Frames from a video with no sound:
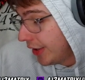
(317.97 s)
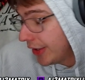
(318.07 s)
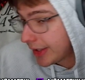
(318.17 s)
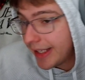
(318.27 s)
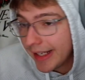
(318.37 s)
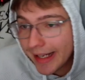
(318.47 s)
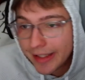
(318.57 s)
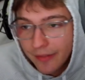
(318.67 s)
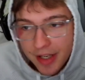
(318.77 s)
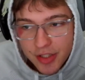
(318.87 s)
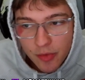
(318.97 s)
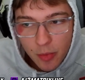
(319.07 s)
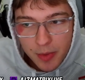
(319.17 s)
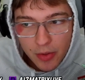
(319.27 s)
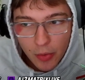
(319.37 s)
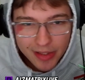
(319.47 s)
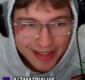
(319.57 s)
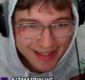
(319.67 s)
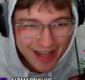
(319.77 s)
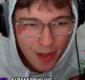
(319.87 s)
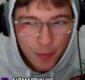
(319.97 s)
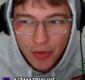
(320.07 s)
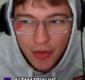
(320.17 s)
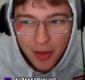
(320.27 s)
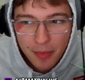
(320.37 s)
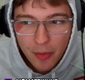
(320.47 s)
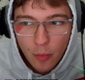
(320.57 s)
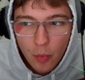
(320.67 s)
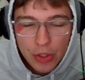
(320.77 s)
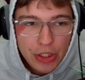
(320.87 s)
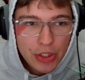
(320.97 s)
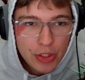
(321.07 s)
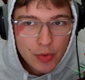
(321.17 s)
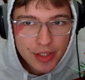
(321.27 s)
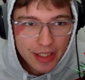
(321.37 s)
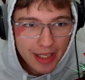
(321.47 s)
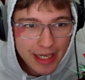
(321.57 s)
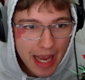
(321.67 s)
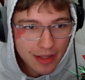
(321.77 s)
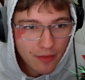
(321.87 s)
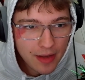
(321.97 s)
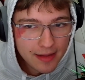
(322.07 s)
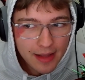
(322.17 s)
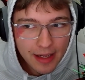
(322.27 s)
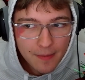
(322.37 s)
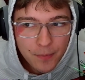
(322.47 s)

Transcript: King activation would be the only thing to help you there, but what are you gonna use the King activate? Like